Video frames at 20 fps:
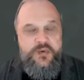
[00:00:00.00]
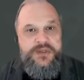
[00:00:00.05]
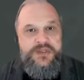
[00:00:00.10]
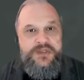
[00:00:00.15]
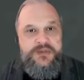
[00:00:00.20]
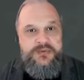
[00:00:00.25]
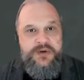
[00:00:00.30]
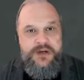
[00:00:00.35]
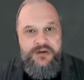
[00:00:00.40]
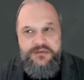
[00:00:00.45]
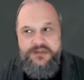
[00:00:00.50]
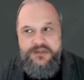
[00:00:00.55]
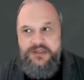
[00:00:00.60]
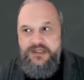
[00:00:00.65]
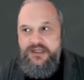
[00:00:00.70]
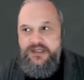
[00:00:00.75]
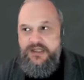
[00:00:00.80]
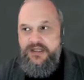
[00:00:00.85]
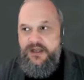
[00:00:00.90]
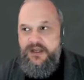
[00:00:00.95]
with their own
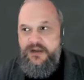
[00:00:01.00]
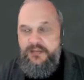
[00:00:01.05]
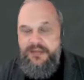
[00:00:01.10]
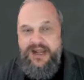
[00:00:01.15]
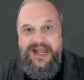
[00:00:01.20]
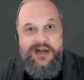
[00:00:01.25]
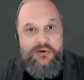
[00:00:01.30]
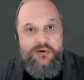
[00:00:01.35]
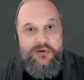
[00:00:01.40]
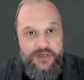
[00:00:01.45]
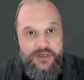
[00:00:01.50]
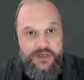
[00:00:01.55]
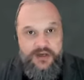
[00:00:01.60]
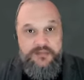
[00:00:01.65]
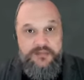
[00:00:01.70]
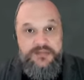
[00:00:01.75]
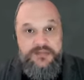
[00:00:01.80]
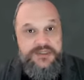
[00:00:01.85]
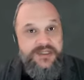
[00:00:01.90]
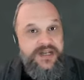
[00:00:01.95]
um,
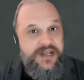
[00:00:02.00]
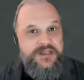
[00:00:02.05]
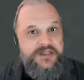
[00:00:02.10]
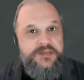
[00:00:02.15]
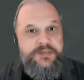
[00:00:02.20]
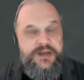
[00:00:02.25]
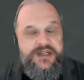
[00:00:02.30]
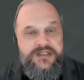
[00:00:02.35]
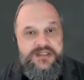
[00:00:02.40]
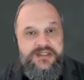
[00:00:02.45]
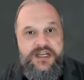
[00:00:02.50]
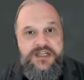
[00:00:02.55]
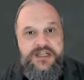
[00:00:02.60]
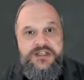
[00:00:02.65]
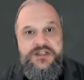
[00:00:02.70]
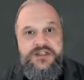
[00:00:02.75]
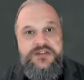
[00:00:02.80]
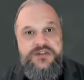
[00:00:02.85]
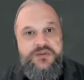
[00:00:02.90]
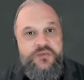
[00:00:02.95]
outcomes and
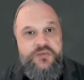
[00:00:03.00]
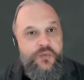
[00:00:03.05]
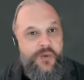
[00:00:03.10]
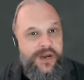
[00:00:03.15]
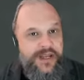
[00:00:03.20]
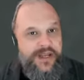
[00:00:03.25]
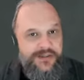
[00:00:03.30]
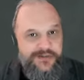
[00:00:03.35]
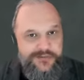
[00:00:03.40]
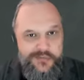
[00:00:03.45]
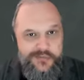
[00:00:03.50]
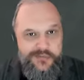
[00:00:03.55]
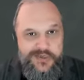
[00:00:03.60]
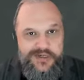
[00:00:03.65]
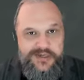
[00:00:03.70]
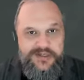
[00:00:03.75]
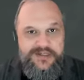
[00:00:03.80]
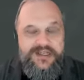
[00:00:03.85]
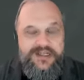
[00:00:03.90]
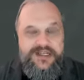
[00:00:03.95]
expectations, way of
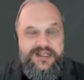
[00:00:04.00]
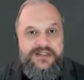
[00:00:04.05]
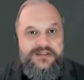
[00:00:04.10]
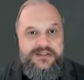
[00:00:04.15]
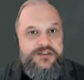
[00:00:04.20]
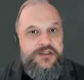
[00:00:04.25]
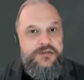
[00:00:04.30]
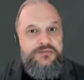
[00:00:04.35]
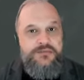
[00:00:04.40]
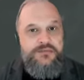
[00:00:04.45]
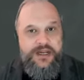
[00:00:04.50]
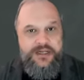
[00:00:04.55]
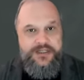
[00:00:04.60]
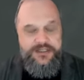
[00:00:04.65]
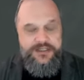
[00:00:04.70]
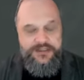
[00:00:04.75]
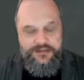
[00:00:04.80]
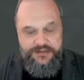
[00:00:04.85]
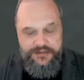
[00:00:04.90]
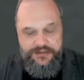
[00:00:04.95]
working and
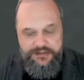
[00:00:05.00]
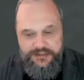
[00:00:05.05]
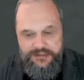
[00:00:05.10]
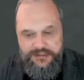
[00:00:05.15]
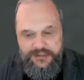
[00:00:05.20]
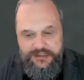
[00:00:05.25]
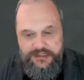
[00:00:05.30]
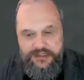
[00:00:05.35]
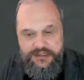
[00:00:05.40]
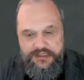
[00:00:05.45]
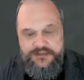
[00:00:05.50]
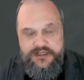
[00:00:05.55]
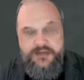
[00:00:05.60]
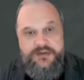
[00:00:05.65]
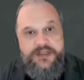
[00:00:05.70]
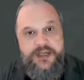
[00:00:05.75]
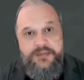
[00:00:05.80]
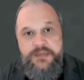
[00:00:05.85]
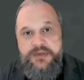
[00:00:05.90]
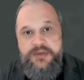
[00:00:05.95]
direction. And
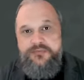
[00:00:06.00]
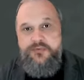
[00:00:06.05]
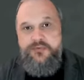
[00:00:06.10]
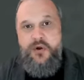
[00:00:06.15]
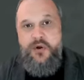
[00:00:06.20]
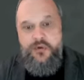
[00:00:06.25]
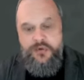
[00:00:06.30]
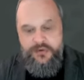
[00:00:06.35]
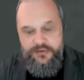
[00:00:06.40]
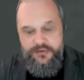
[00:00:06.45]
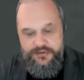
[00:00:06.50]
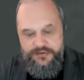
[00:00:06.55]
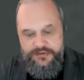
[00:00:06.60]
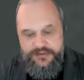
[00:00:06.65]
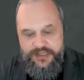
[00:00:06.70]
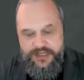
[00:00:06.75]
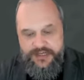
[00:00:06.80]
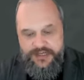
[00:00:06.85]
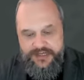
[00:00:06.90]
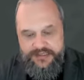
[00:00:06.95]
don't get me wrong,
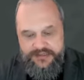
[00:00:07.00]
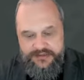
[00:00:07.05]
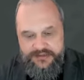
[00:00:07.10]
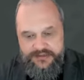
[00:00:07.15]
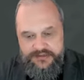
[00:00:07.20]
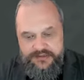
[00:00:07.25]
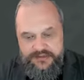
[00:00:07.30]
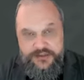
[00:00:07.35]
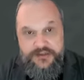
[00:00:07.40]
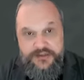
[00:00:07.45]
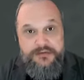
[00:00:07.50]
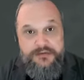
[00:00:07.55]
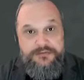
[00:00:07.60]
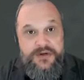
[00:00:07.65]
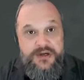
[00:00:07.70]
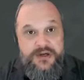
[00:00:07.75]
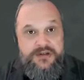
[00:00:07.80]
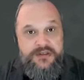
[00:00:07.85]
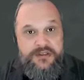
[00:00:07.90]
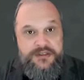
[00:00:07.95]
that is the
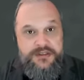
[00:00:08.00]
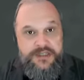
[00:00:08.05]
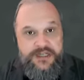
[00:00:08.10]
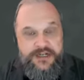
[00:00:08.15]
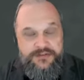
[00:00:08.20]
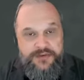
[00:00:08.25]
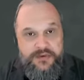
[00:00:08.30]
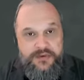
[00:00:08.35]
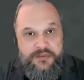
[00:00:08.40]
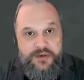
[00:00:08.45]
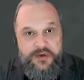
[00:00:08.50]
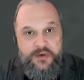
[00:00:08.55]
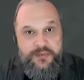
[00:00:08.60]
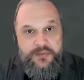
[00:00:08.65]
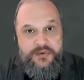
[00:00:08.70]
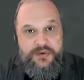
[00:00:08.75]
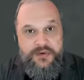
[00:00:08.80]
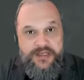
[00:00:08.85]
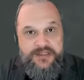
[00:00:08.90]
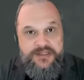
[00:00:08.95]
nirvana that everyone
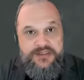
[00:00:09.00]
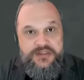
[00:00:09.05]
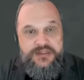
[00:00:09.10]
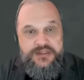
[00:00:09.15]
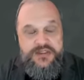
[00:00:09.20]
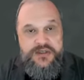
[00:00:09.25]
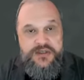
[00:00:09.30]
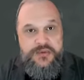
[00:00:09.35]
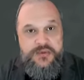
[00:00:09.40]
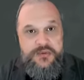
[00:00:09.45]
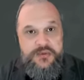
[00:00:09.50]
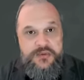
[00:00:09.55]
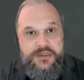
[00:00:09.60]
operates to.